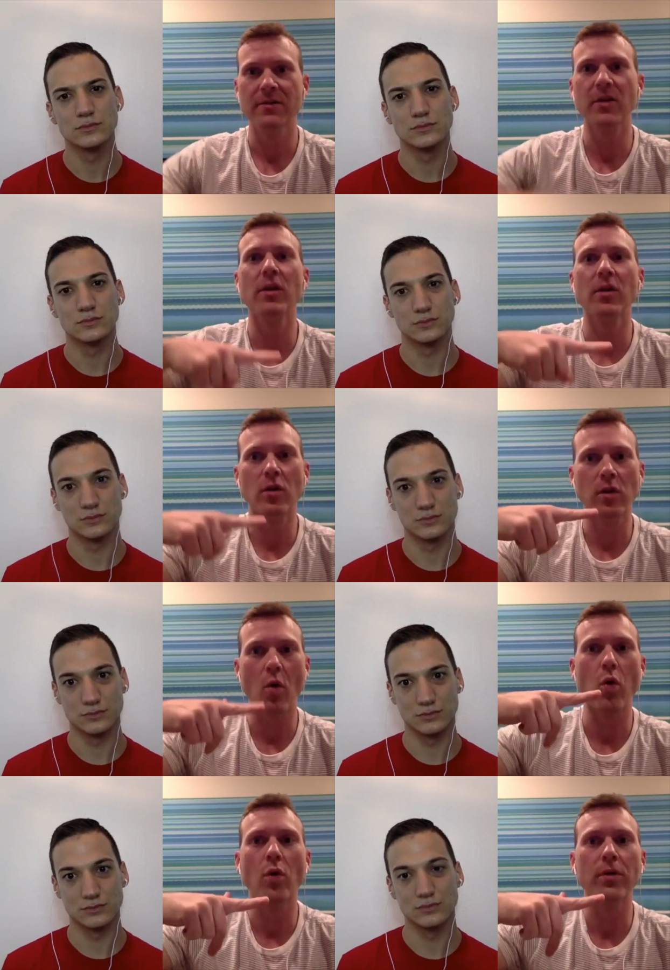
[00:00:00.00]
Speaker 1: the little
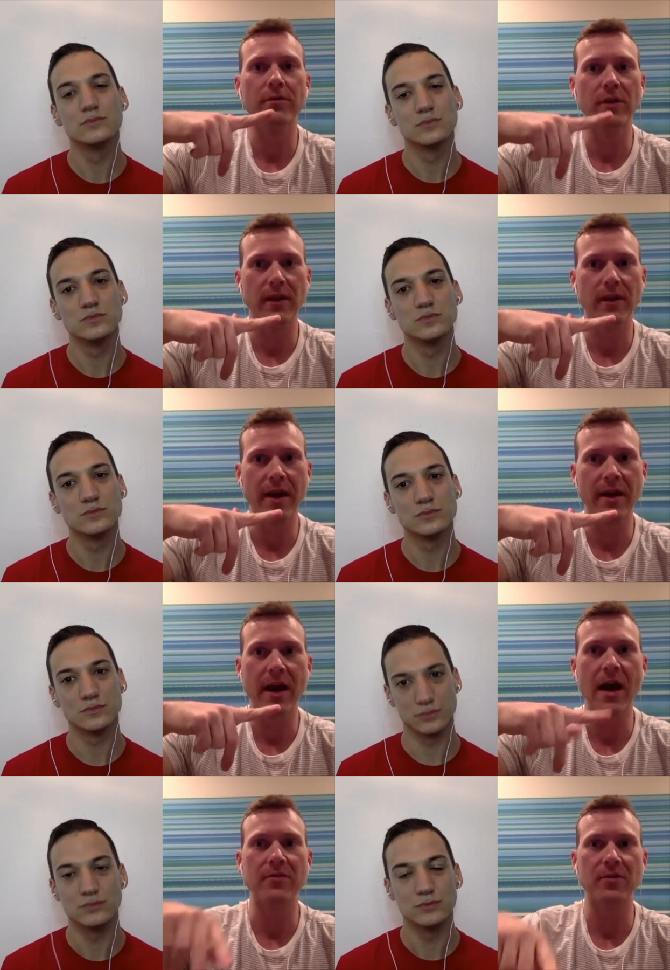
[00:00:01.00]
hold of the leg
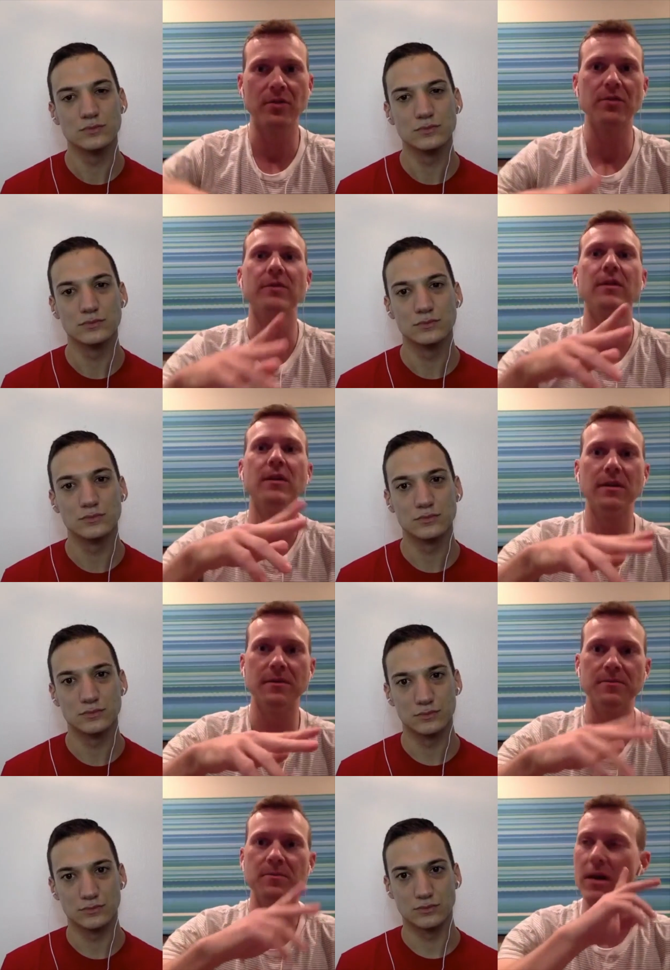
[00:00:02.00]
after
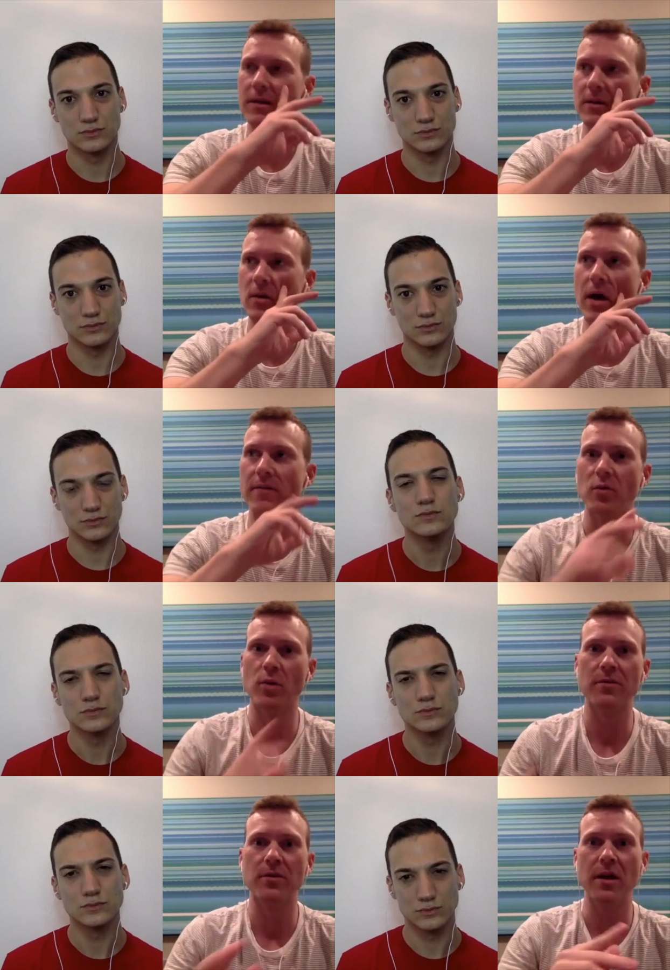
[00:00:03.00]
the, you know, after
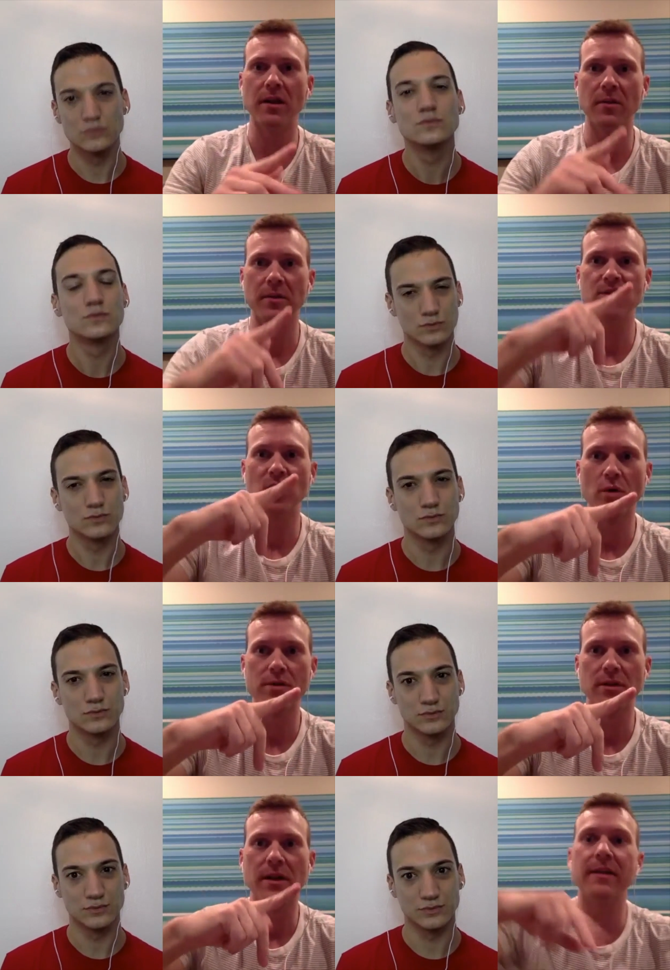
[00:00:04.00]
one of her elements, she holds
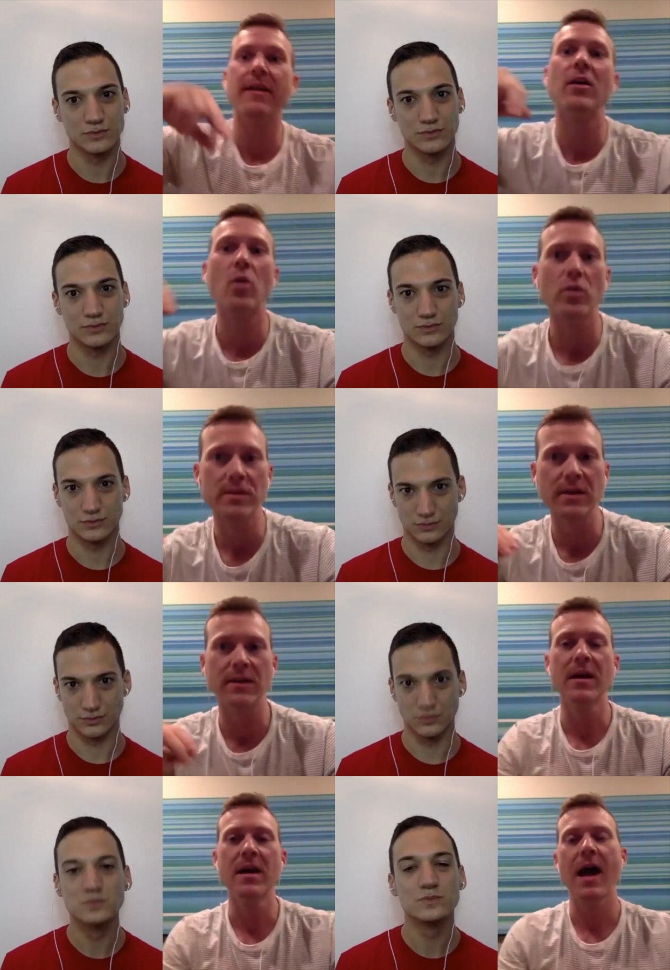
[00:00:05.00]
the leg and then goes in.
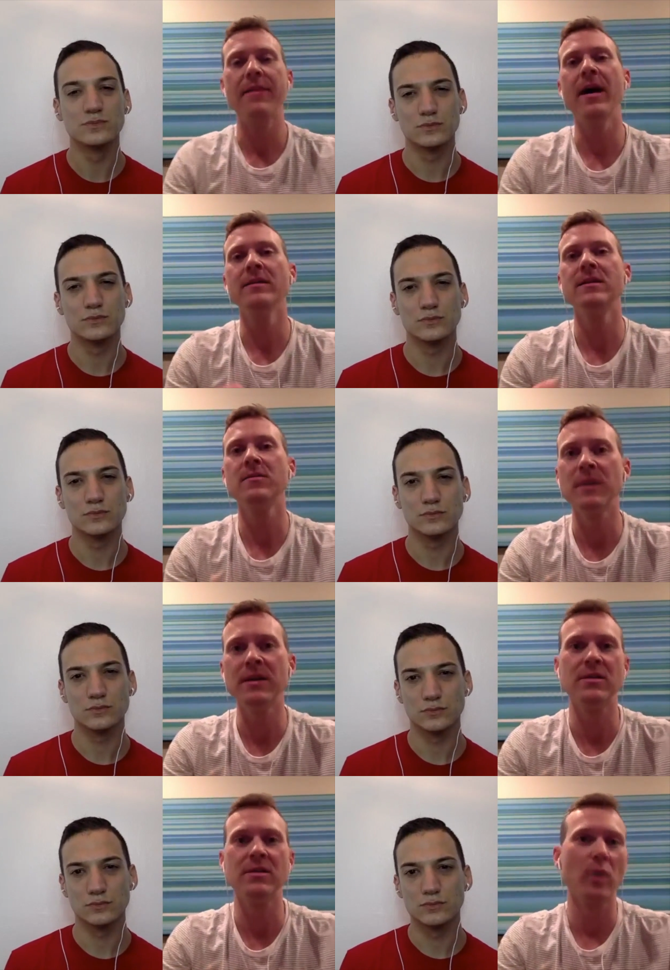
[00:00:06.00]
And that to me
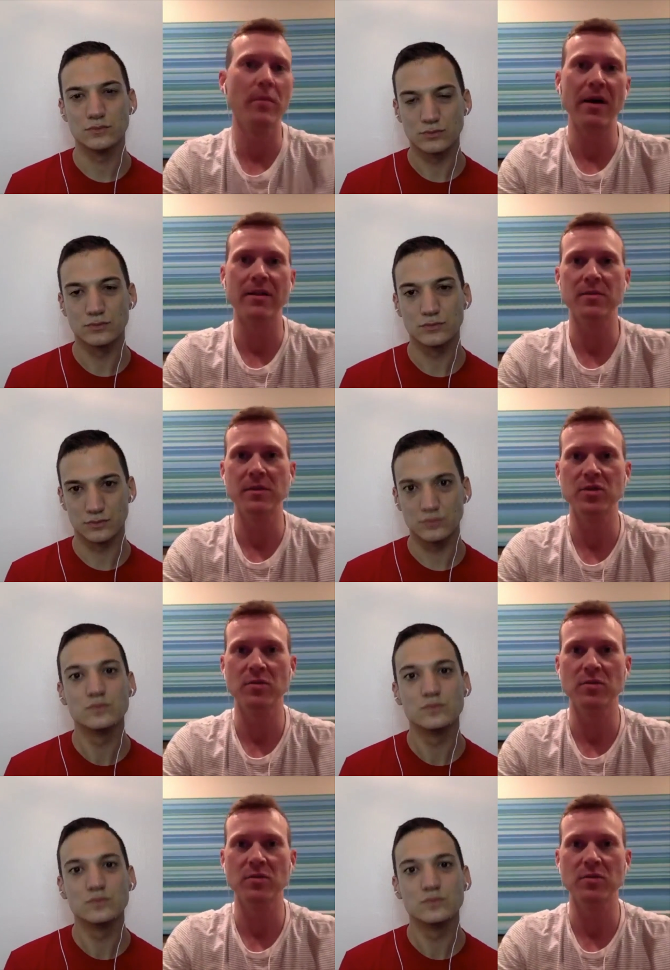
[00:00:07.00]
is the way balance beam